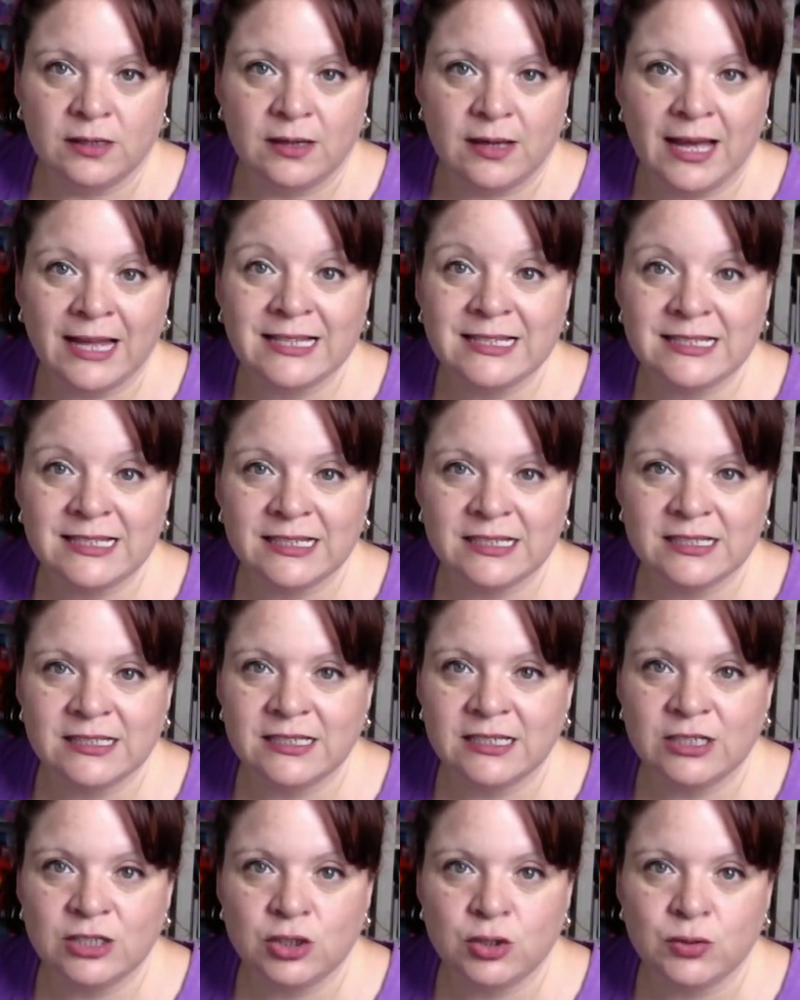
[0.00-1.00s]
at
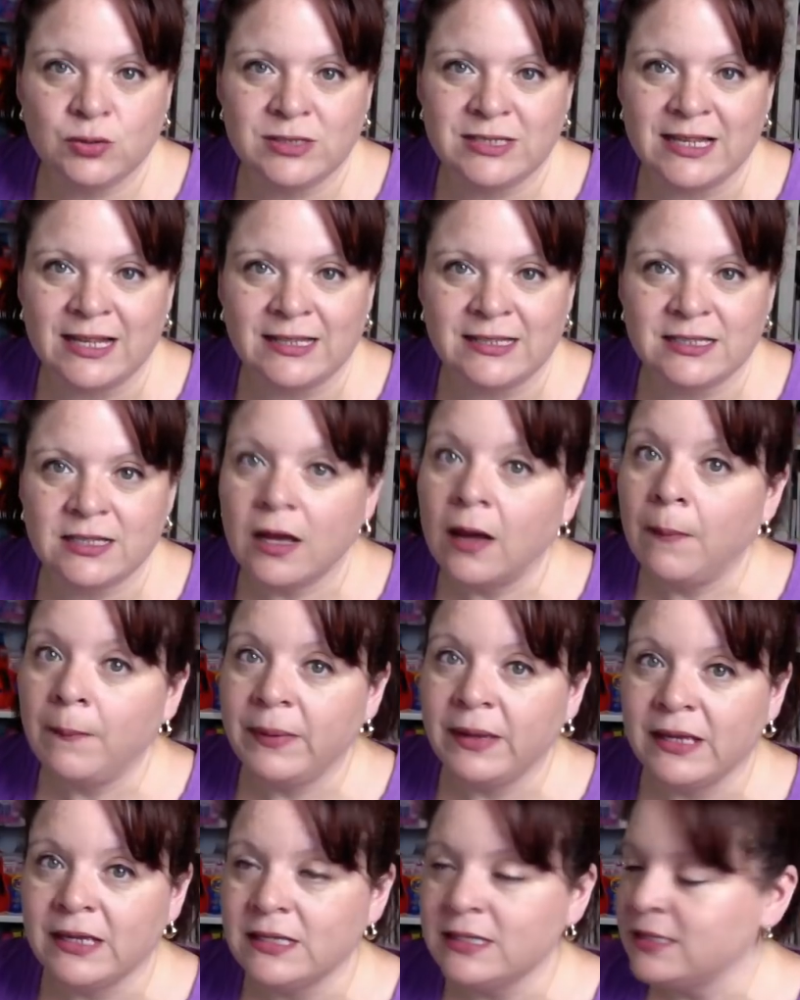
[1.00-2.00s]
62 cents a
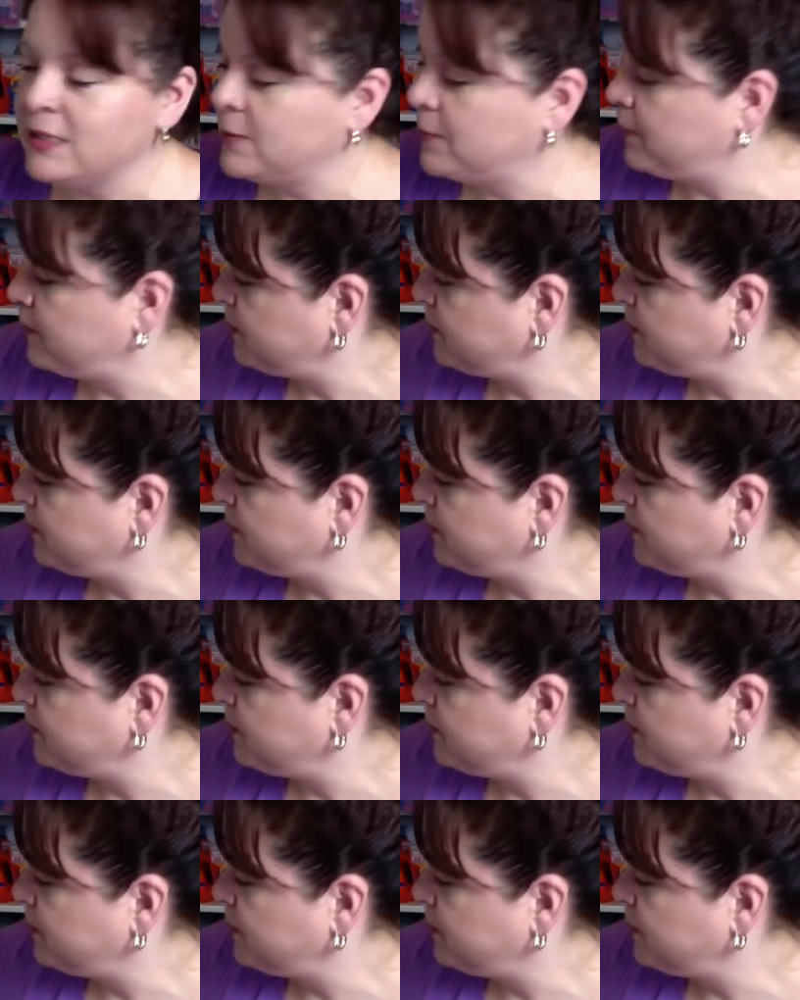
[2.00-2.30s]
piece.